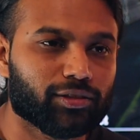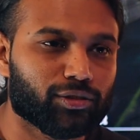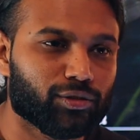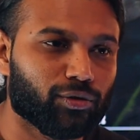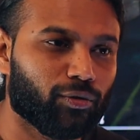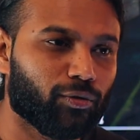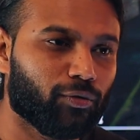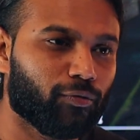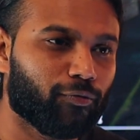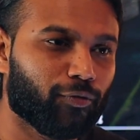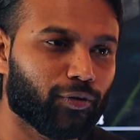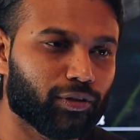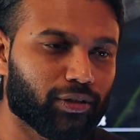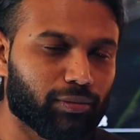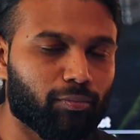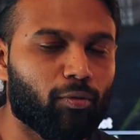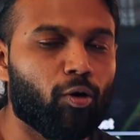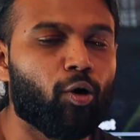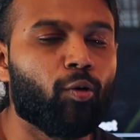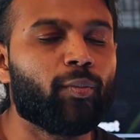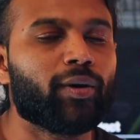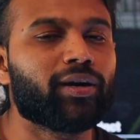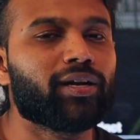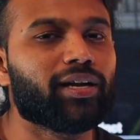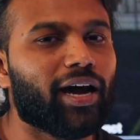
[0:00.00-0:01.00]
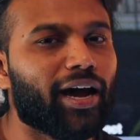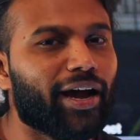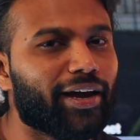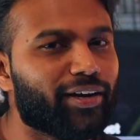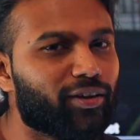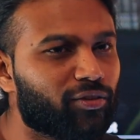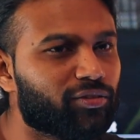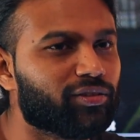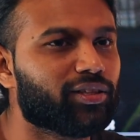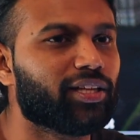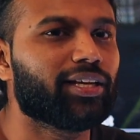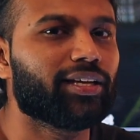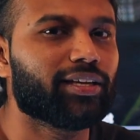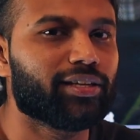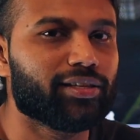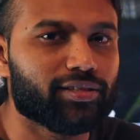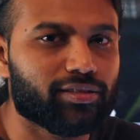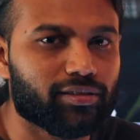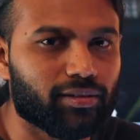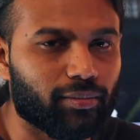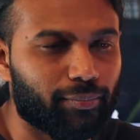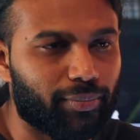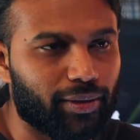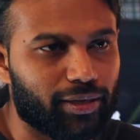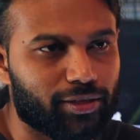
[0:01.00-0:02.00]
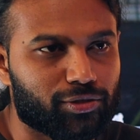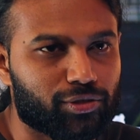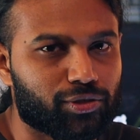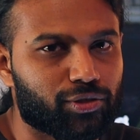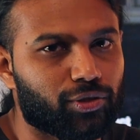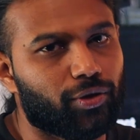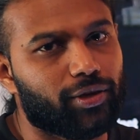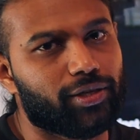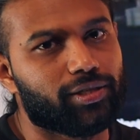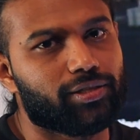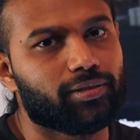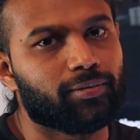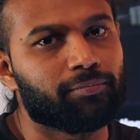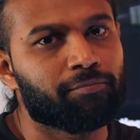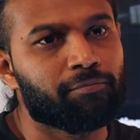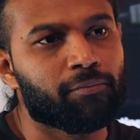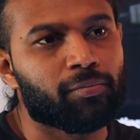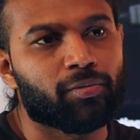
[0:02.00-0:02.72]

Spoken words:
So for the moment, I don't think it's the best choice.